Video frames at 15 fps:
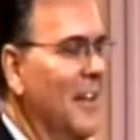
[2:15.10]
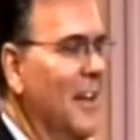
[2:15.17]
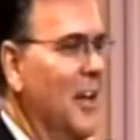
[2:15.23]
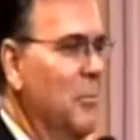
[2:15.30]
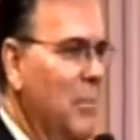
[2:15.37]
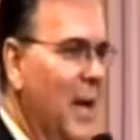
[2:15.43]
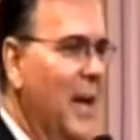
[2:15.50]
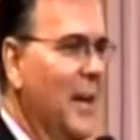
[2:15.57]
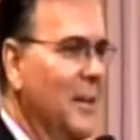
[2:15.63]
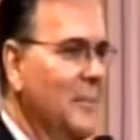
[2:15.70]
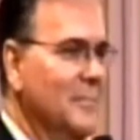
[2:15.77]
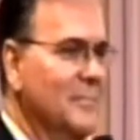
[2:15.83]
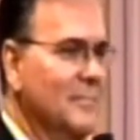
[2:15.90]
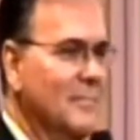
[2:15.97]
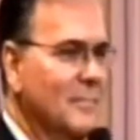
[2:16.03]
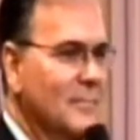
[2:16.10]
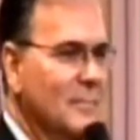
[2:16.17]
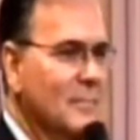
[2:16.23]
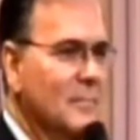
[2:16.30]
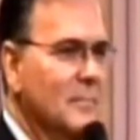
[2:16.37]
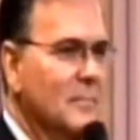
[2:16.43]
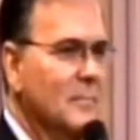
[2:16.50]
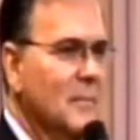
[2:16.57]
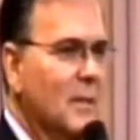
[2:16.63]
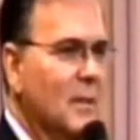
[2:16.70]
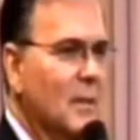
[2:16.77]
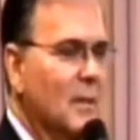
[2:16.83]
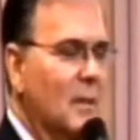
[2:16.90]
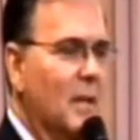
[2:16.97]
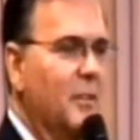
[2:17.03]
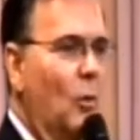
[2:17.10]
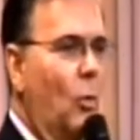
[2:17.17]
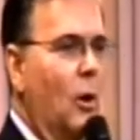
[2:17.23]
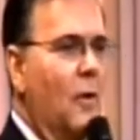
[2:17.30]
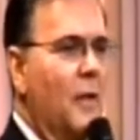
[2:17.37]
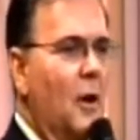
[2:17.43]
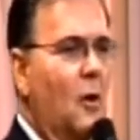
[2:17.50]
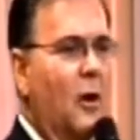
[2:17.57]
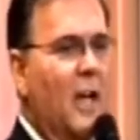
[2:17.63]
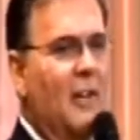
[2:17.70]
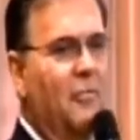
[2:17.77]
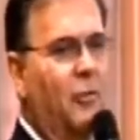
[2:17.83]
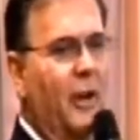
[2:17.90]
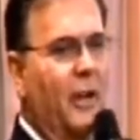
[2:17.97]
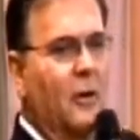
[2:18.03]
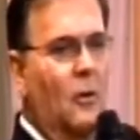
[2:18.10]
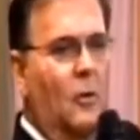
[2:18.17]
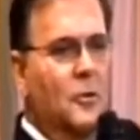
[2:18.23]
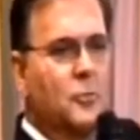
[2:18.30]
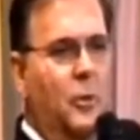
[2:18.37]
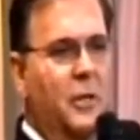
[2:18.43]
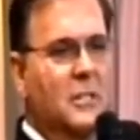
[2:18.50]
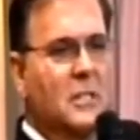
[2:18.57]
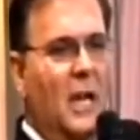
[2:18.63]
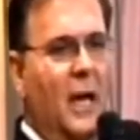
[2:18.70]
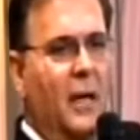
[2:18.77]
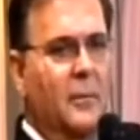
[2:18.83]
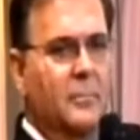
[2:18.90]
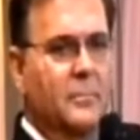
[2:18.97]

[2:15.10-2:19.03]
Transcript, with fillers: Amen. Let the word of the Lord have free course. What do you say?